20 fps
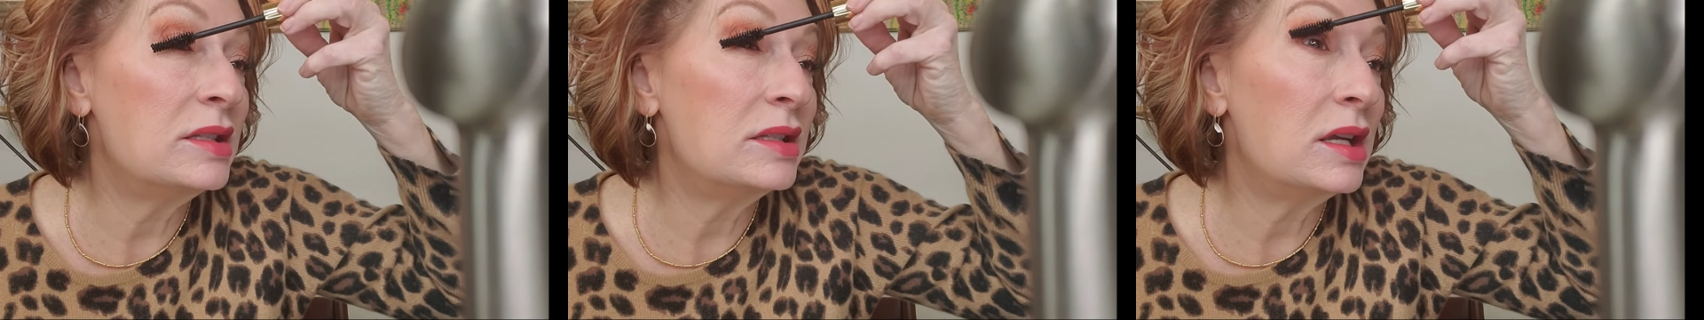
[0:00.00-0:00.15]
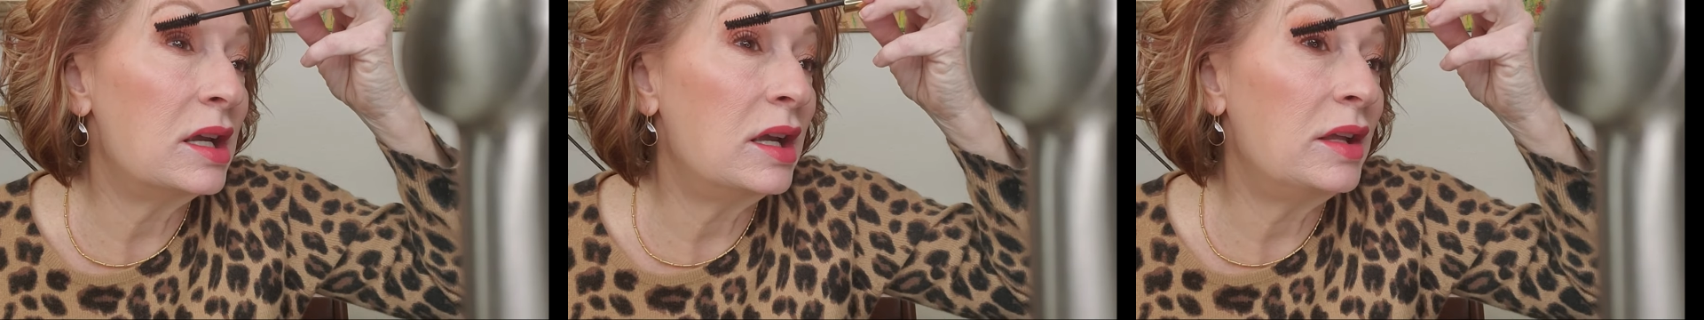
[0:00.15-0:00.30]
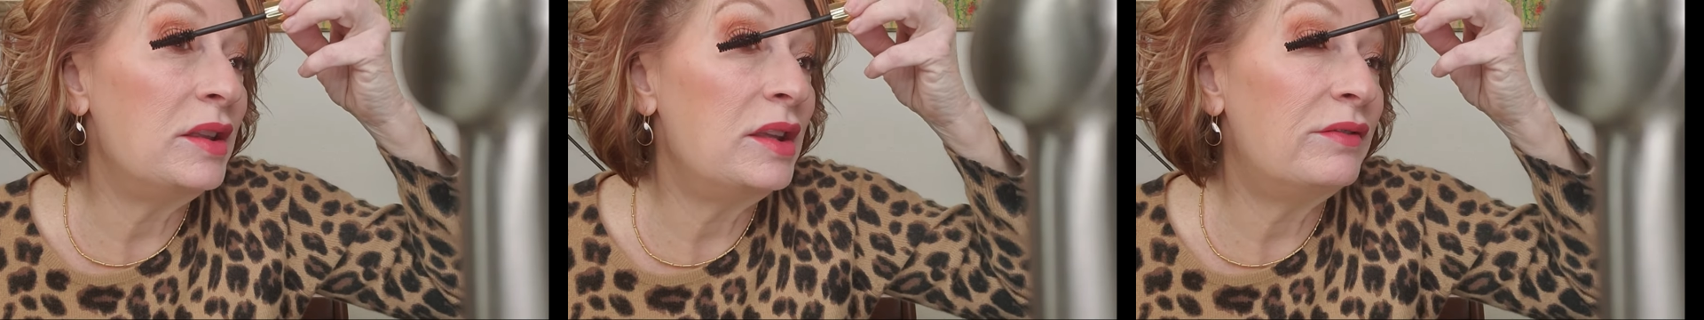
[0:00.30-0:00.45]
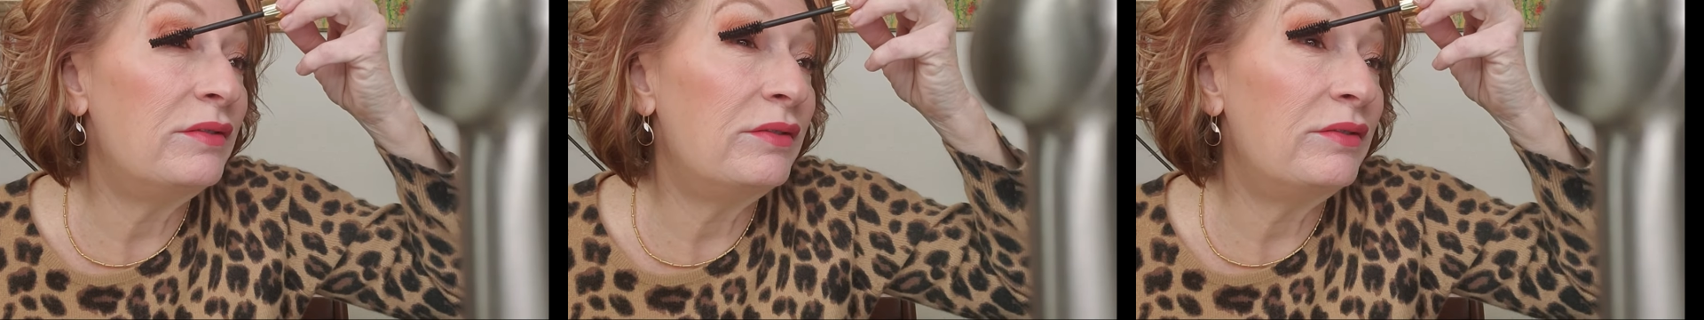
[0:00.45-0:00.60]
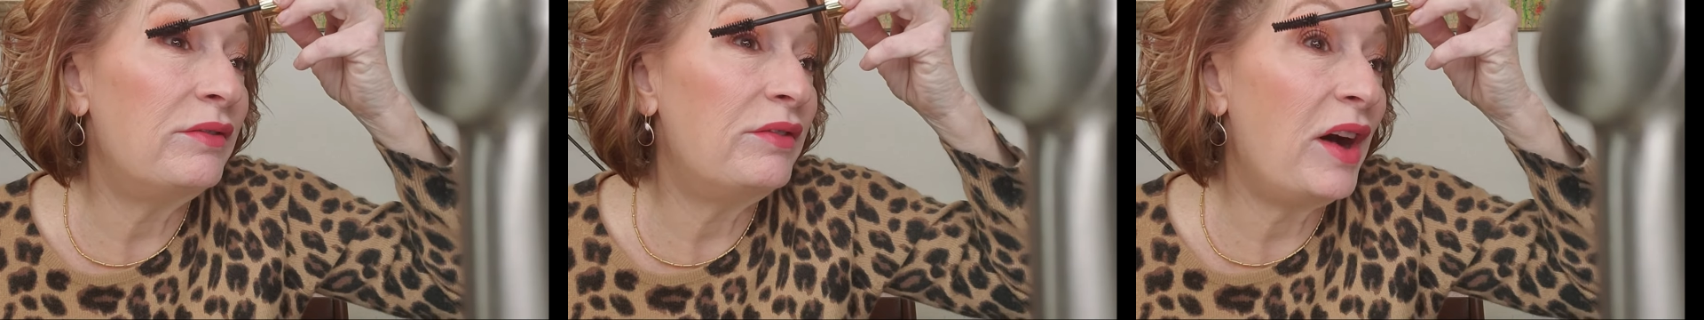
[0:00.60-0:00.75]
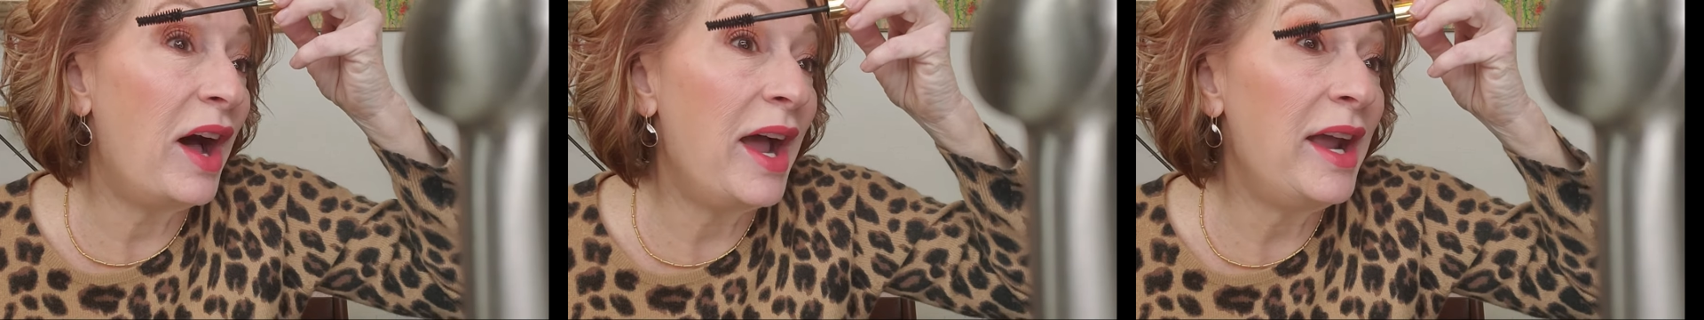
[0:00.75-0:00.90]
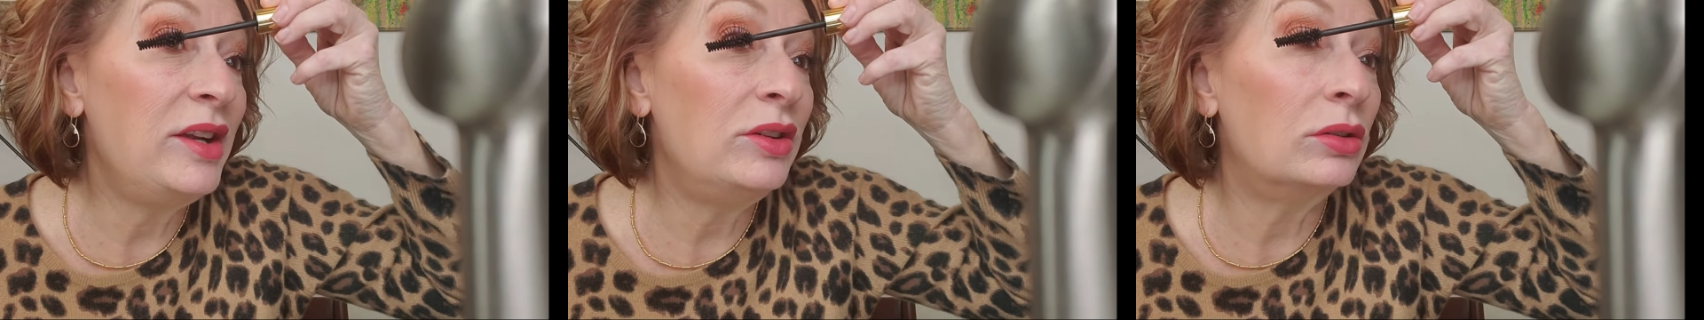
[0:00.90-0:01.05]
said, the
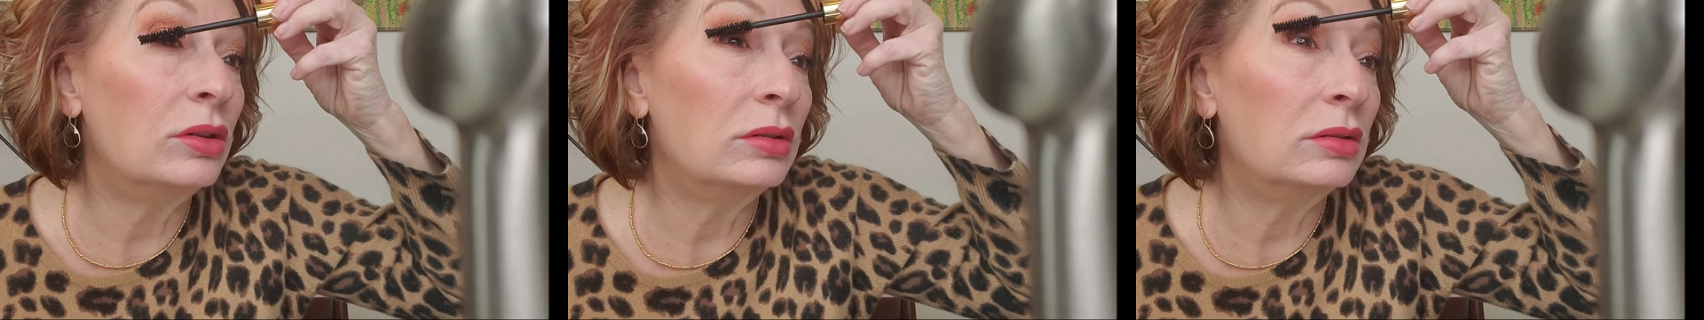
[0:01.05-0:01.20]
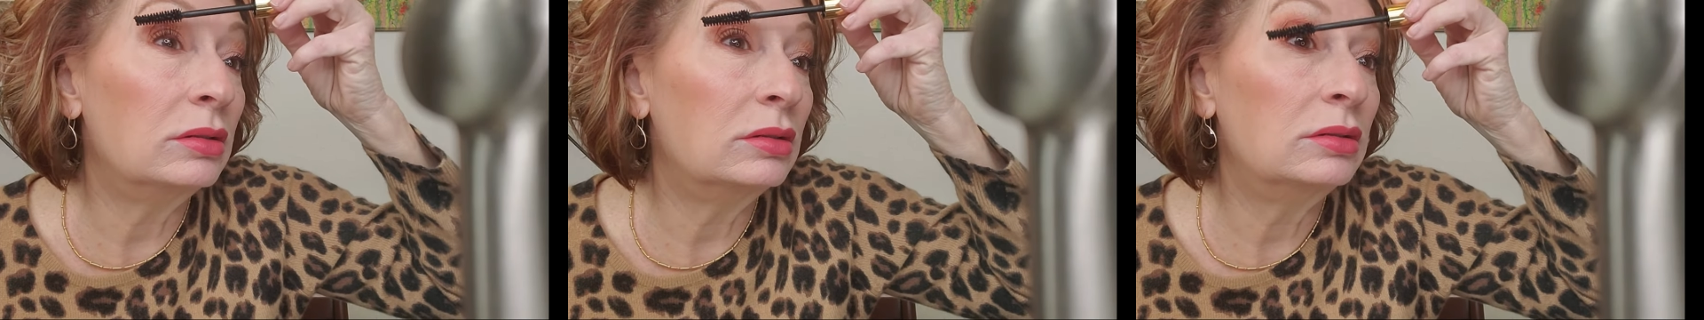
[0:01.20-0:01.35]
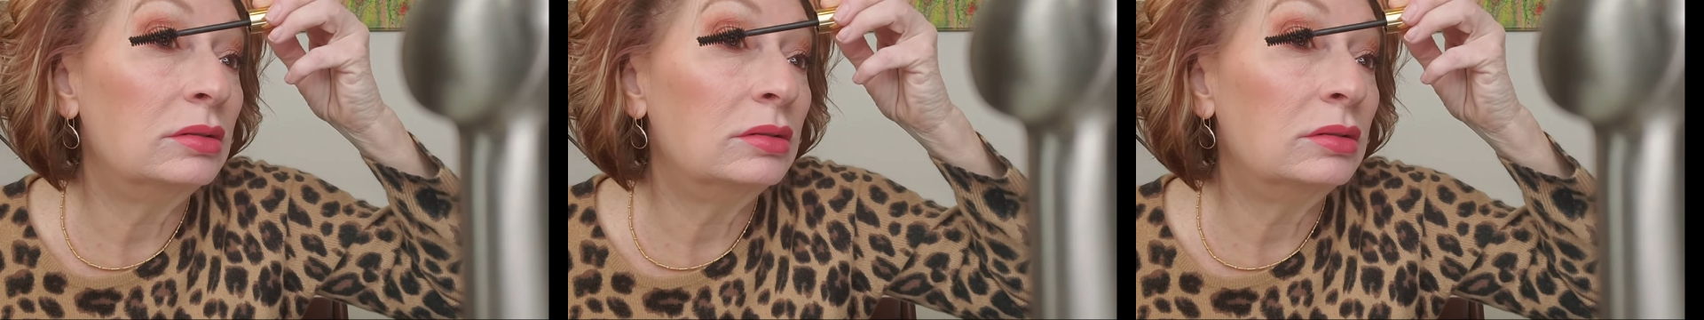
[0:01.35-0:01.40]
final